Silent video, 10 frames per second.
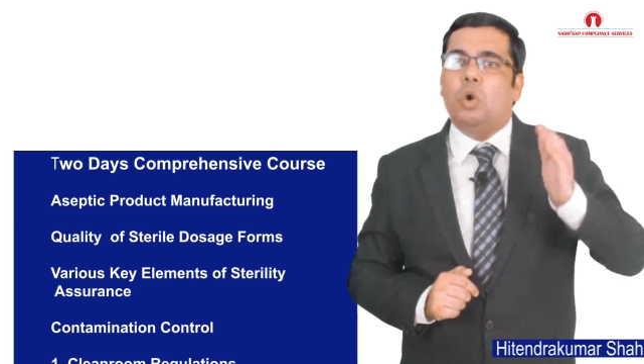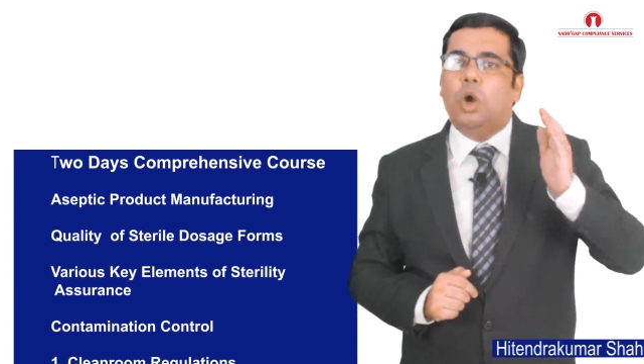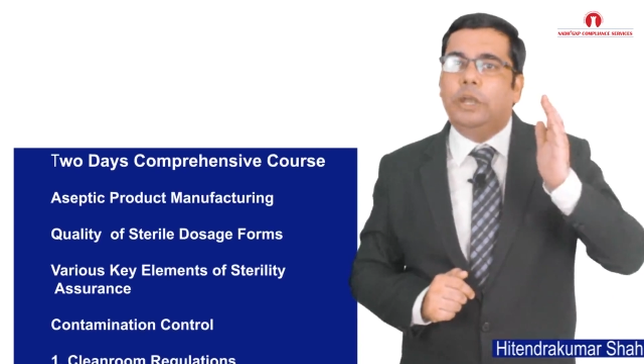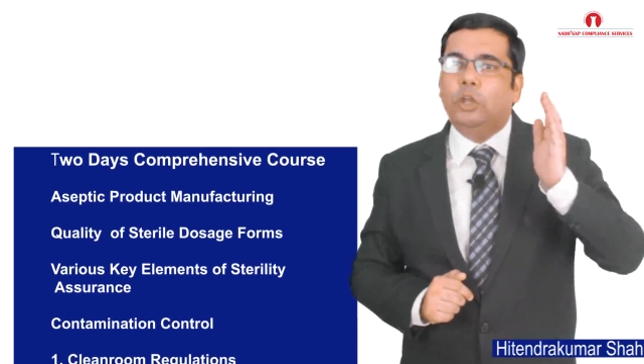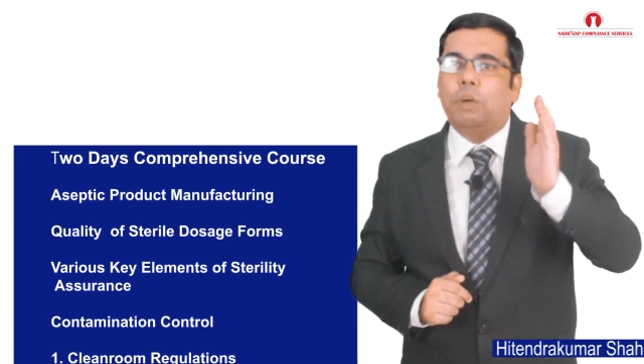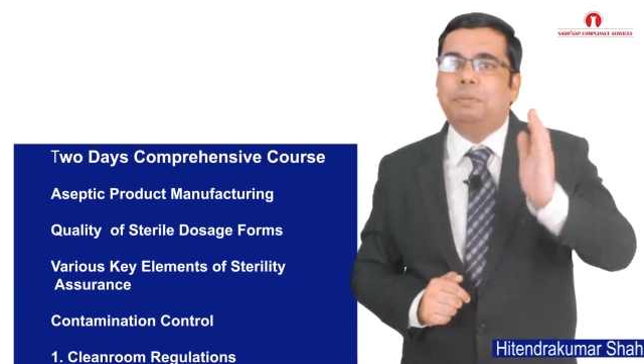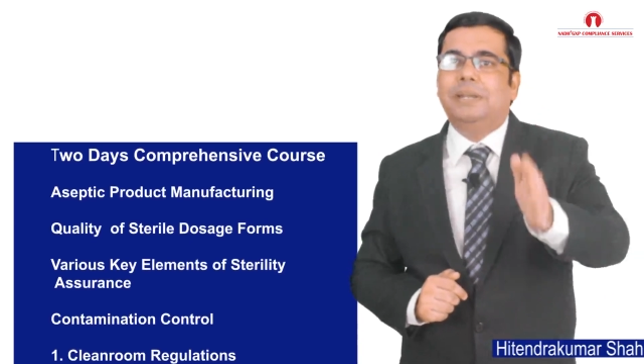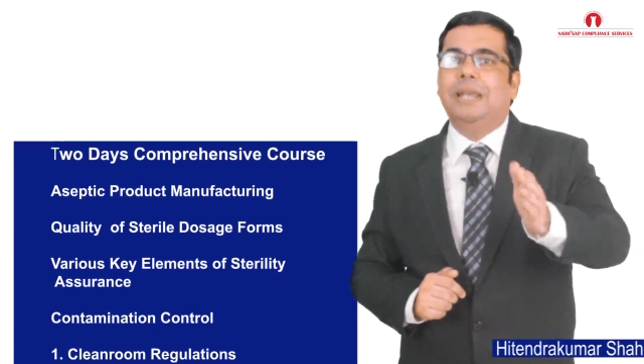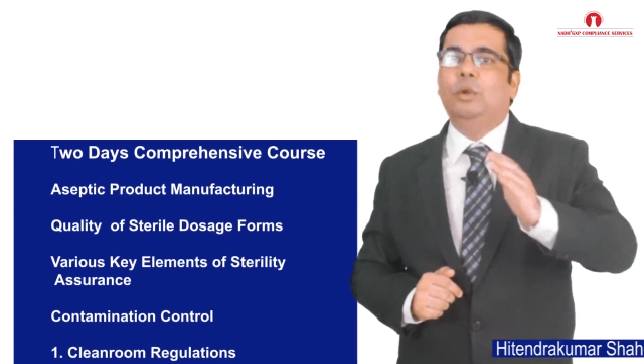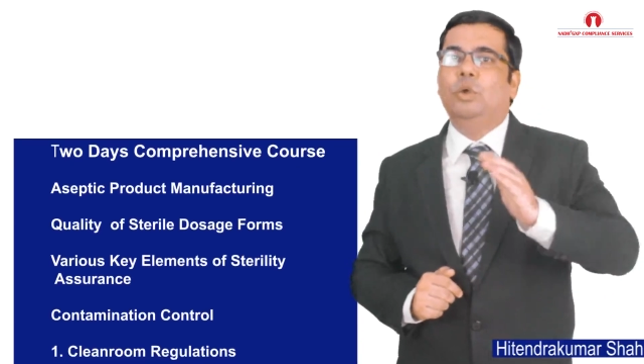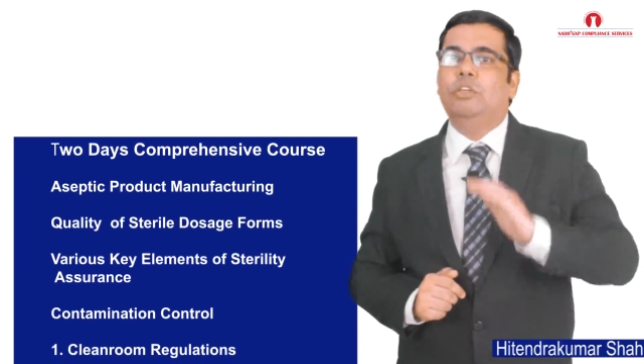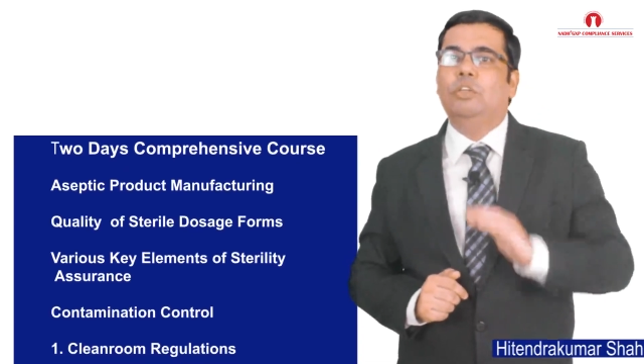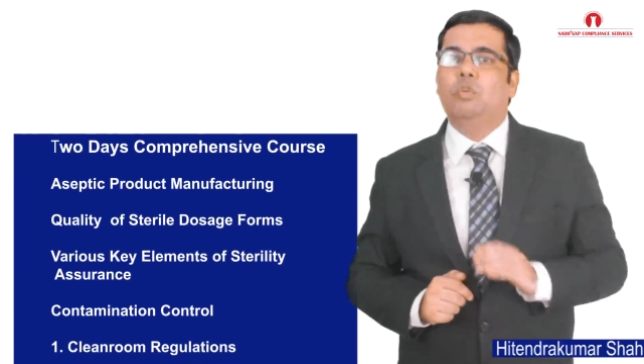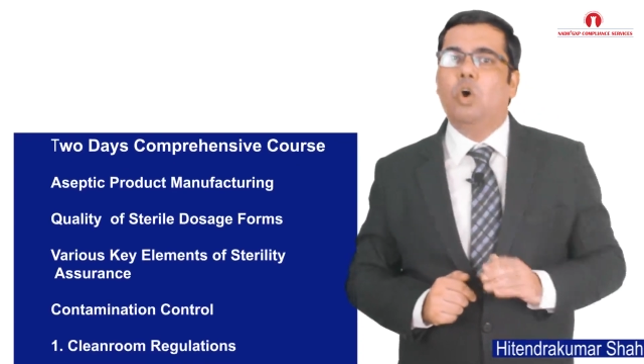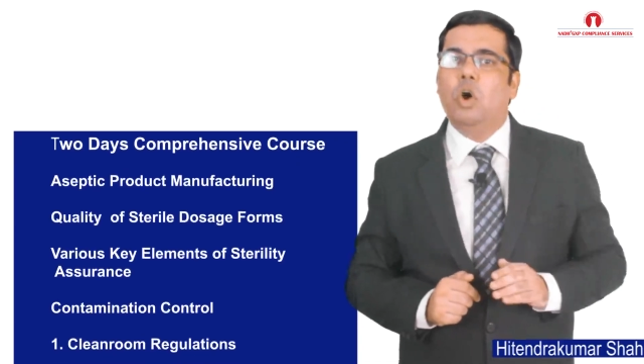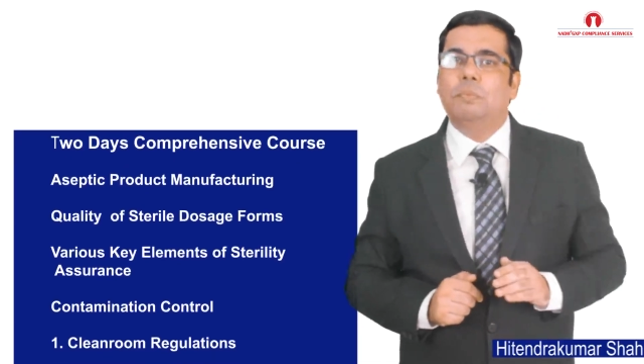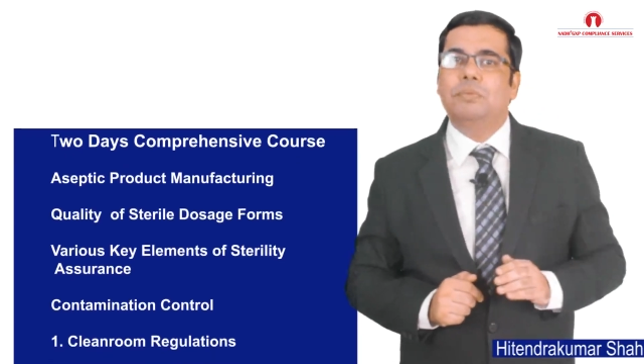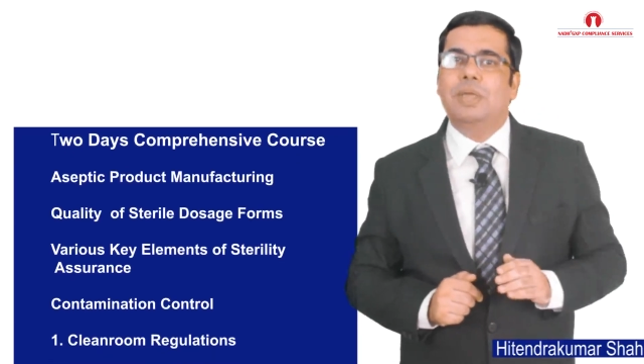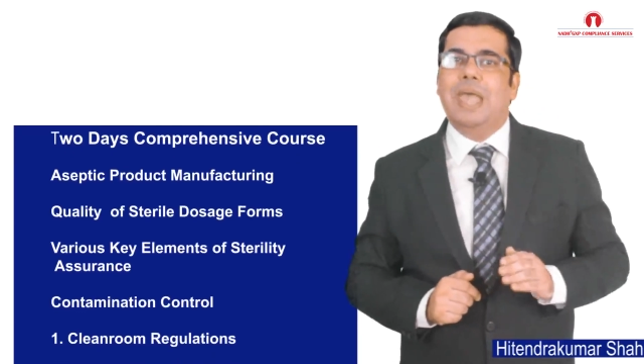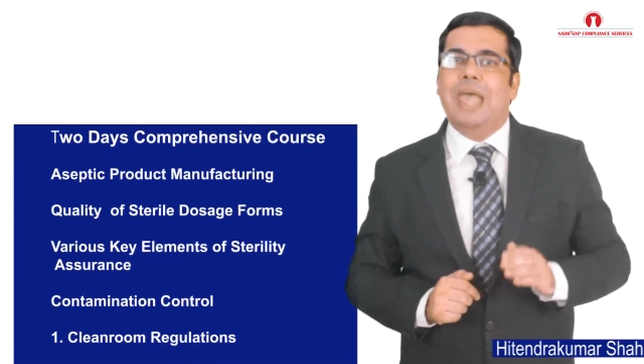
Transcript: quality of sterile dosage forms